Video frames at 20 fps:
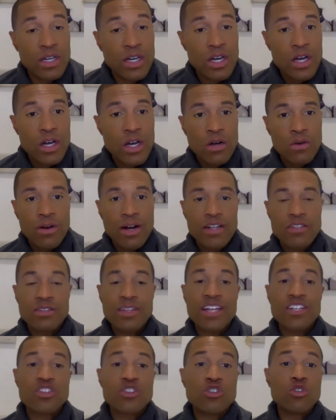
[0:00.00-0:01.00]
right? So
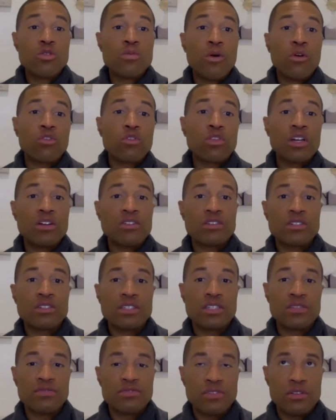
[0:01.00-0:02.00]
that's true both
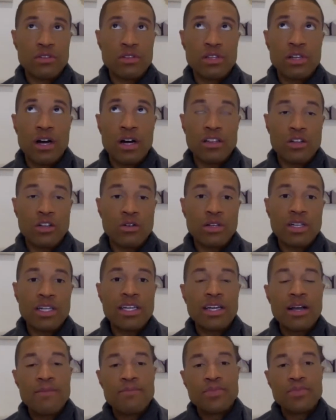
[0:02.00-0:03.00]

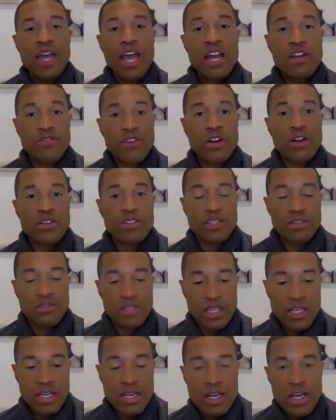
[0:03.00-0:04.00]
literally and
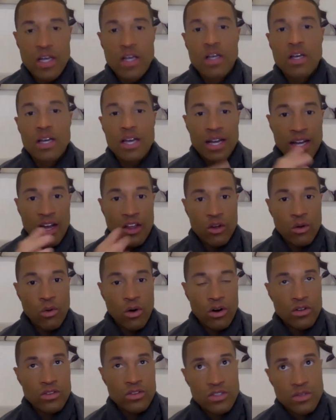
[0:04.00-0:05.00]
figuratively. In other
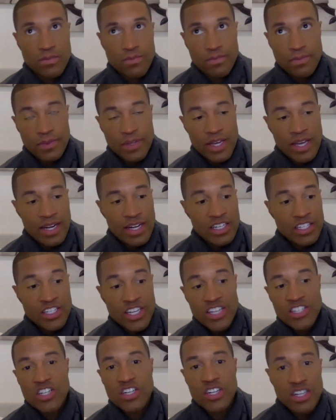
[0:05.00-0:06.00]
words, in
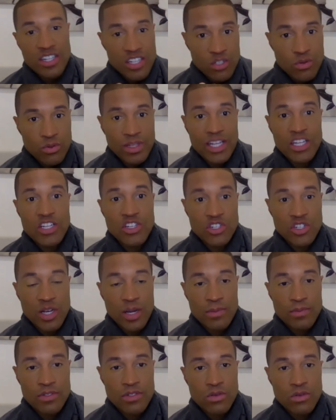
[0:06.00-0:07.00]
addition to just
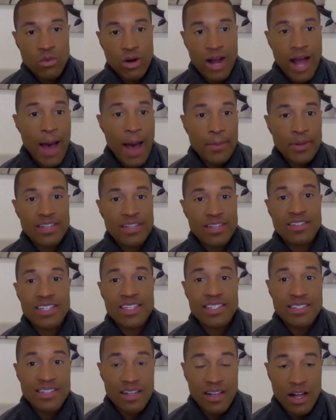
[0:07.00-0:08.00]
relationships where happiness
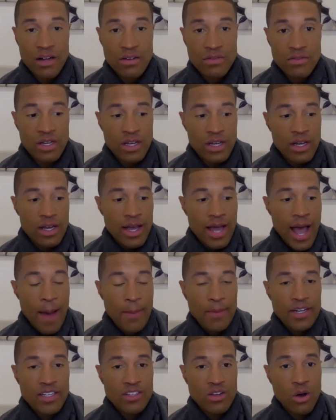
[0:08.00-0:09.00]
leads to love,
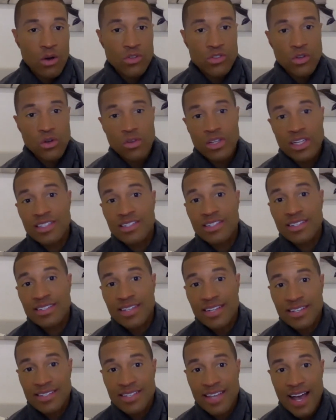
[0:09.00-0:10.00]
happiness also leads to
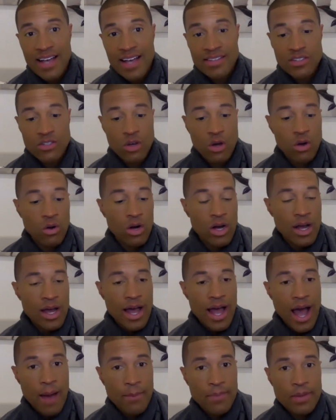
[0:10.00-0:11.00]
success. So
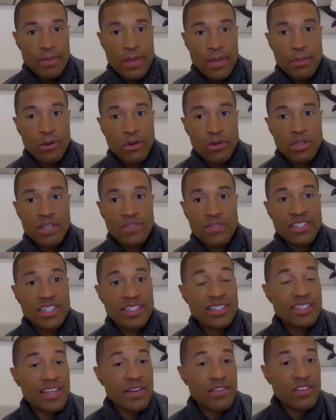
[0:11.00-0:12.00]
happy people live 6 to
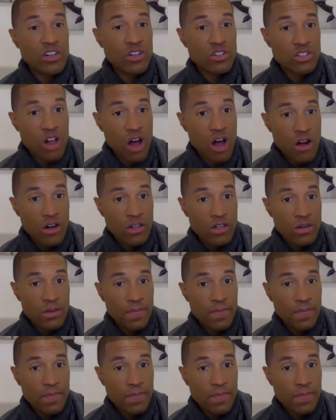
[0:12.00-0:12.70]
7 years longer.